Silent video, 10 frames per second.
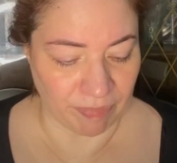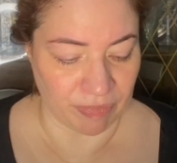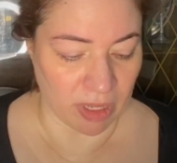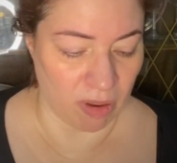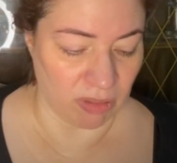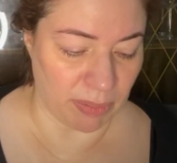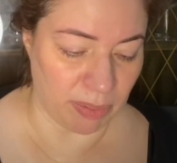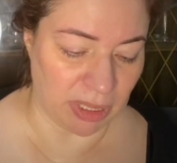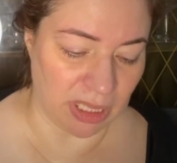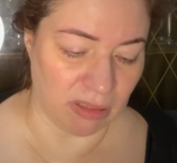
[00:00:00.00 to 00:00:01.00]
Oh, let me
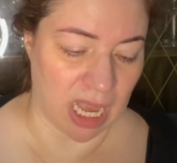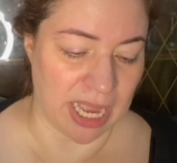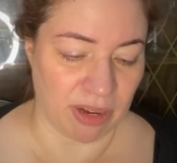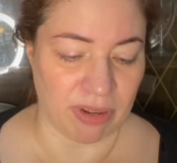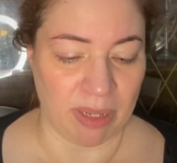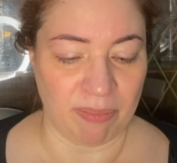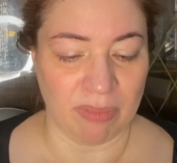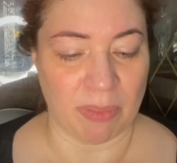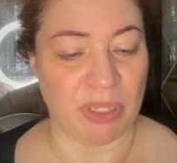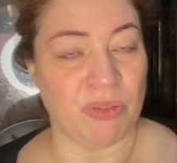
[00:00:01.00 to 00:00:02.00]
put a little eye cream.
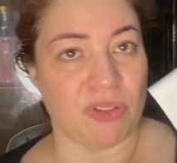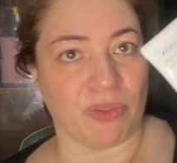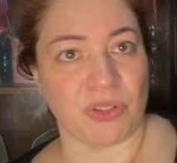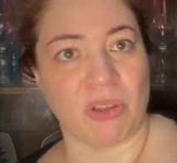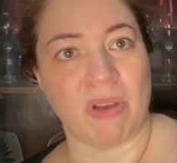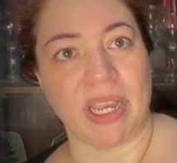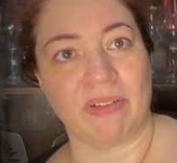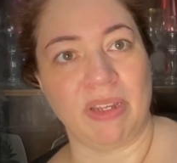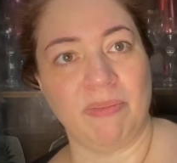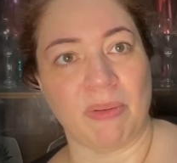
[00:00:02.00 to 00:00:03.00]
I'm gonna use Verso eye
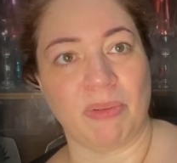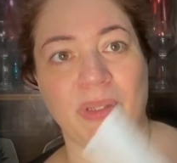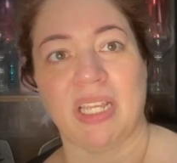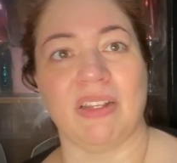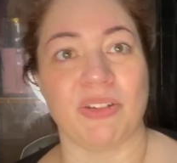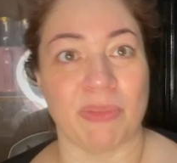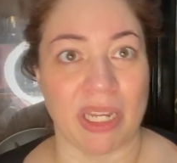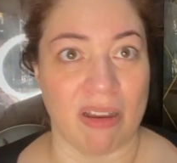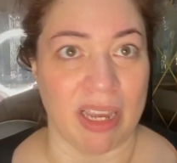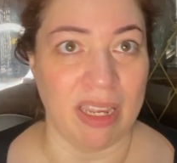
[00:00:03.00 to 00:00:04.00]
cream. I'm gonna put that under my
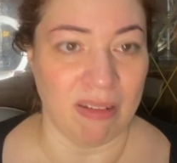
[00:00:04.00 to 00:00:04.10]
eye.